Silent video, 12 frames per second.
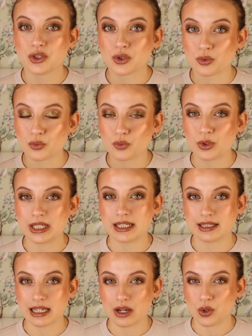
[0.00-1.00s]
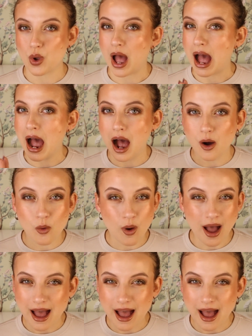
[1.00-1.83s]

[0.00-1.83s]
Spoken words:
to really tell you how